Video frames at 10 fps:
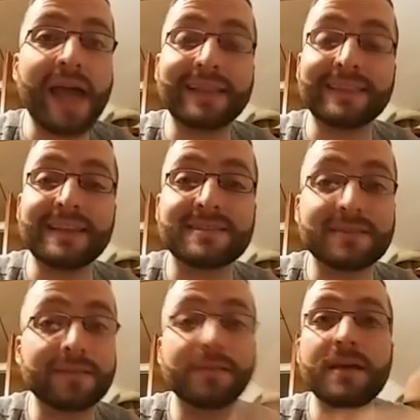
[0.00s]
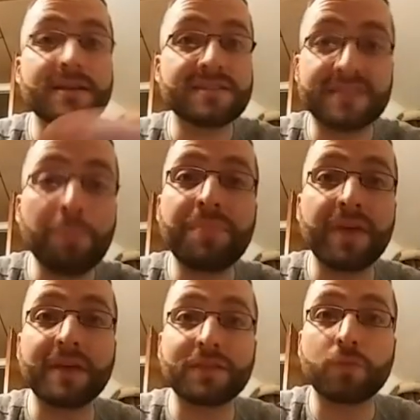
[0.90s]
at least something that's